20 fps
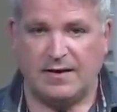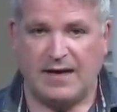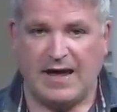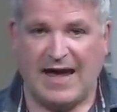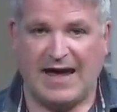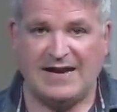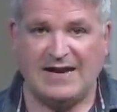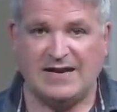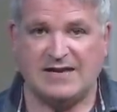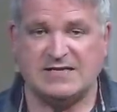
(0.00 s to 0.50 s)

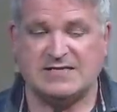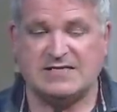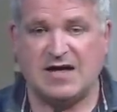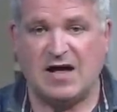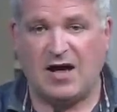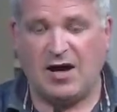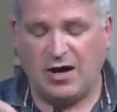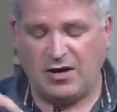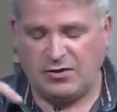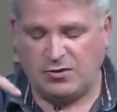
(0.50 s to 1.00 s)
And it is
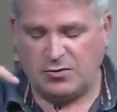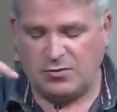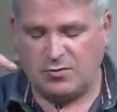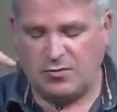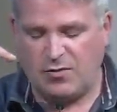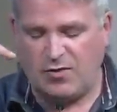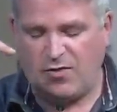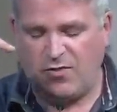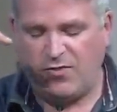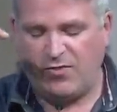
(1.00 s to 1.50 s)

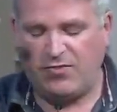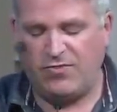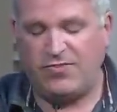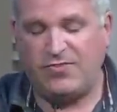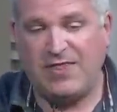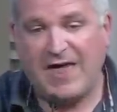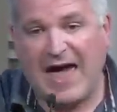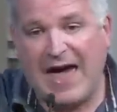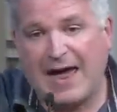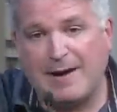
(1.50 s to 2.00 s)
under
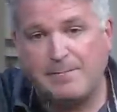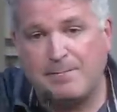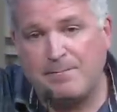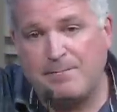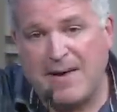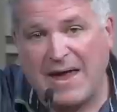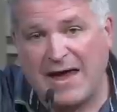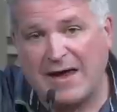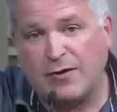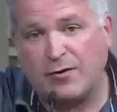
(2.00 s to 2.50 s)
that
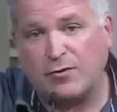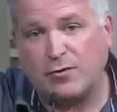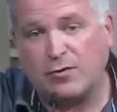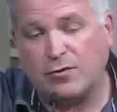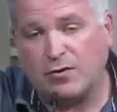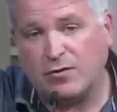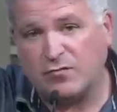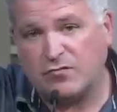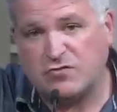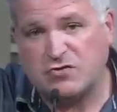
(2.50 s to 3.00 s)
banner
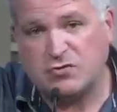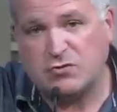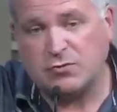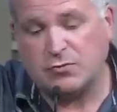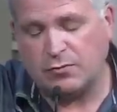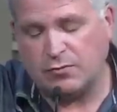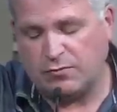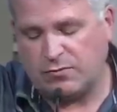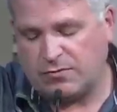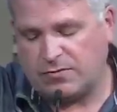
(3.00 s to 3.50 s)
of
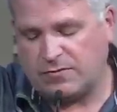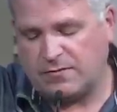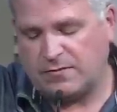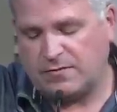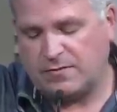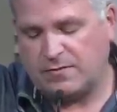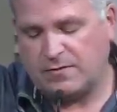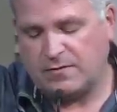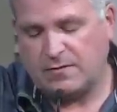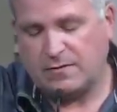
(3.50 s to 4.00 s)
truth
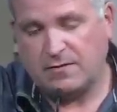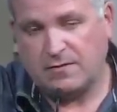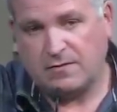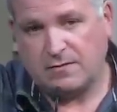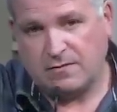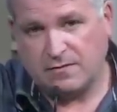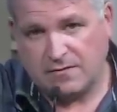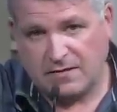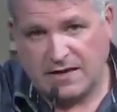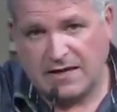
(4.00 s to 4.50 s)

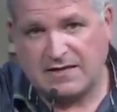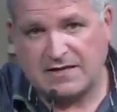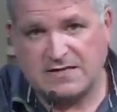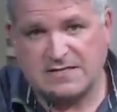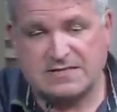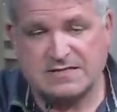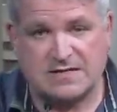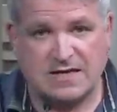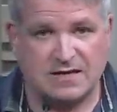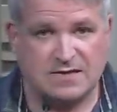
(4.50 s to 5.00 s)
that he
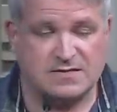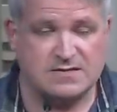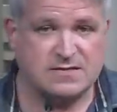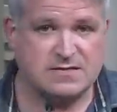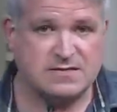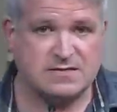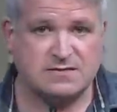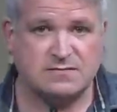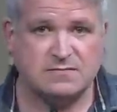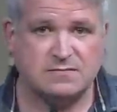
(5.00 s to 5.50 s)

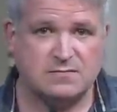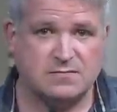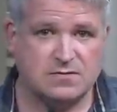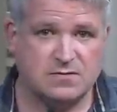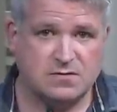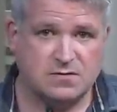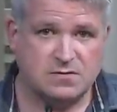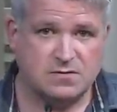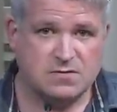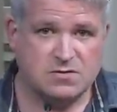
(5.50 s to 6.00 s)
sends
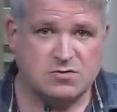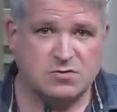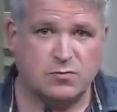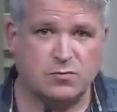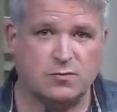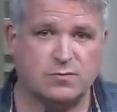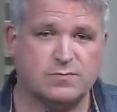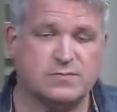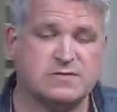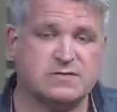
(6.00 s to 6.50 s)

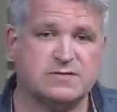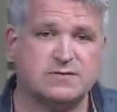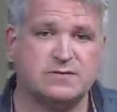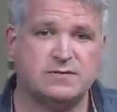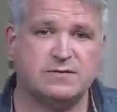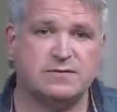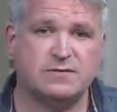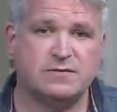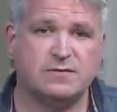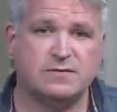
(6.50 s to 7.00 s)
storms.
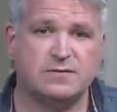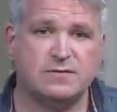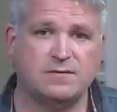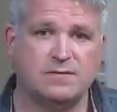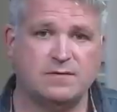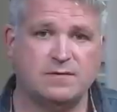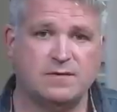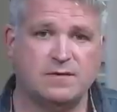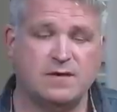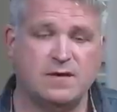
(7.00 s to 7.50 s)

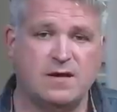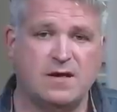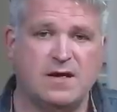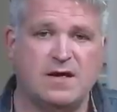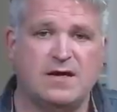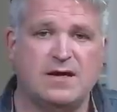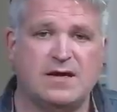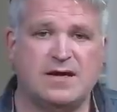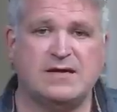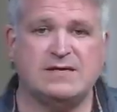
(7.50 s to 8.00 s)

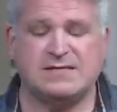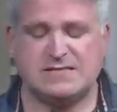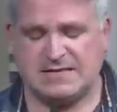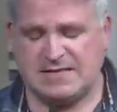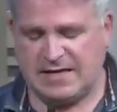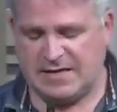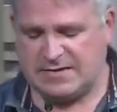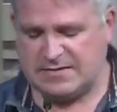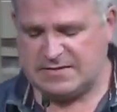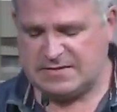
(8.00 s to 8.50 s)
He
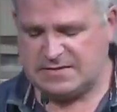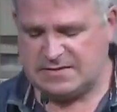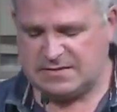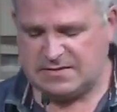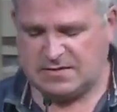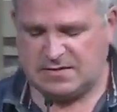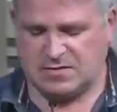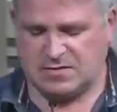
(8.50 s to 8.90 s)
sends